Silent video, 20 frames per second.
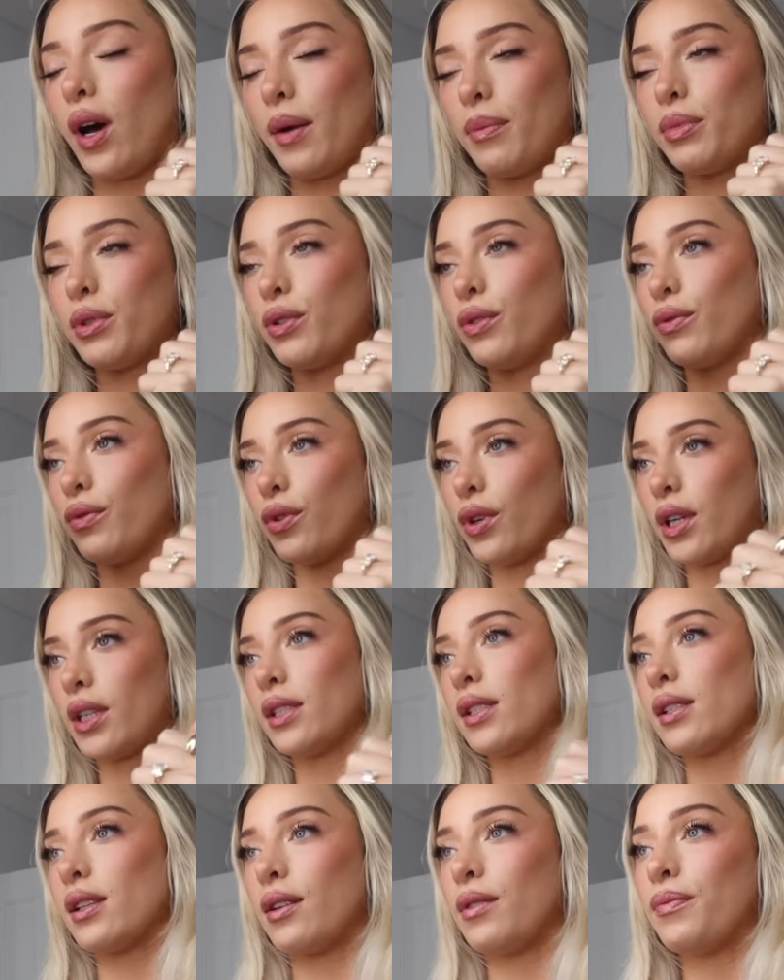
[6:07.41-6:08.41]
updo for
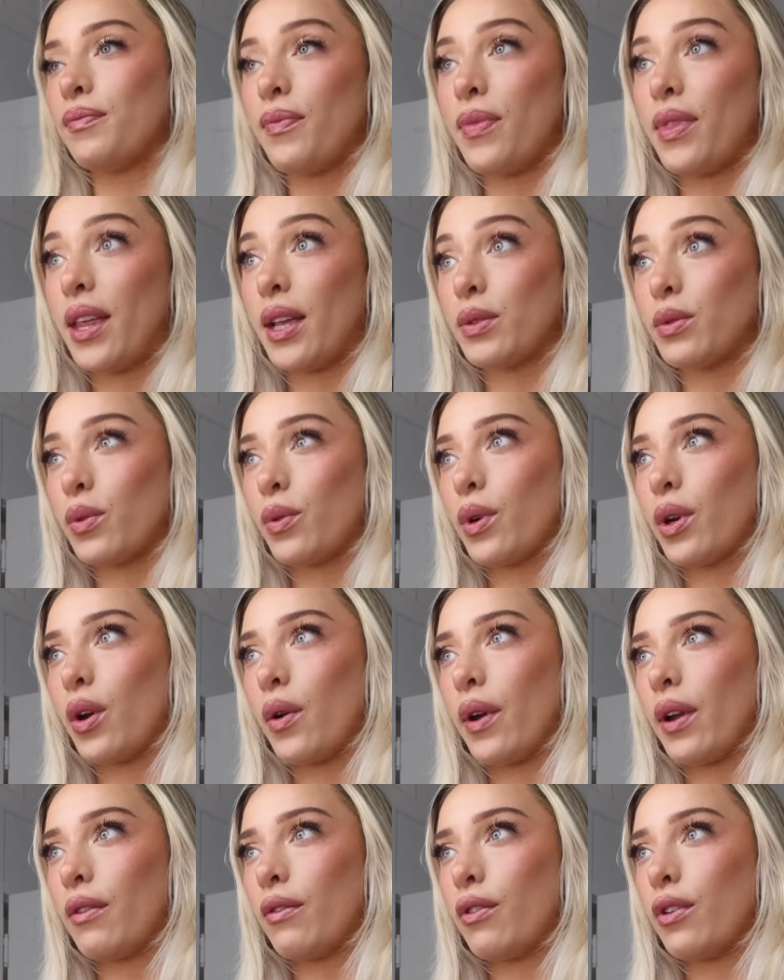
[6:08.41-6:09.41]
it. So that's what we're
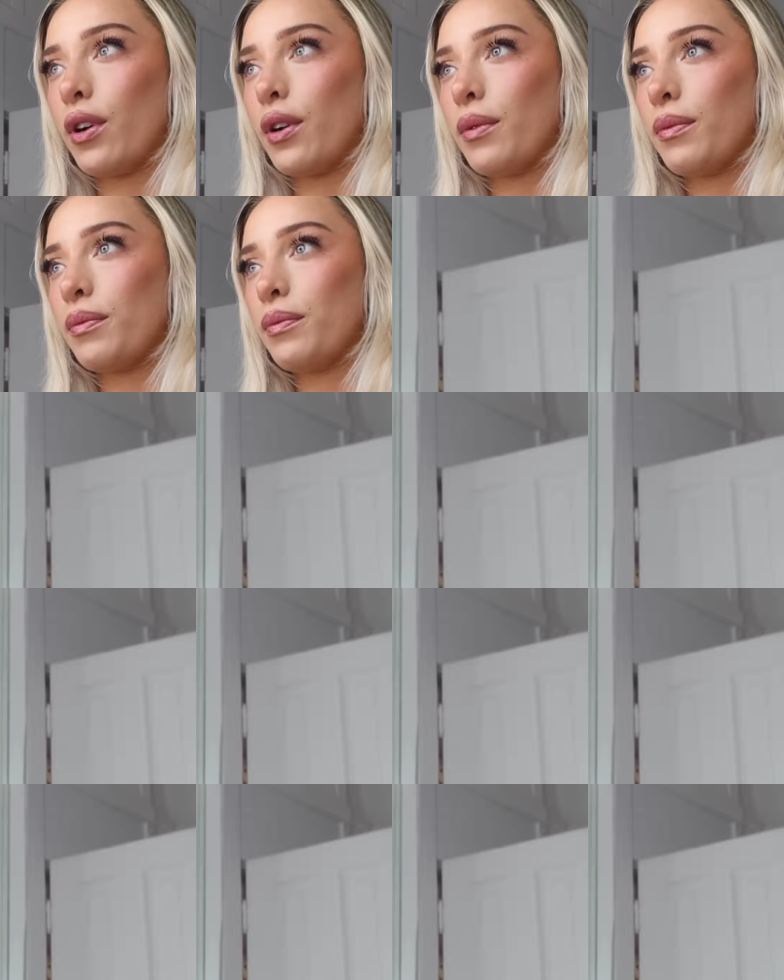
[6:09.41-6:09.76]
going for.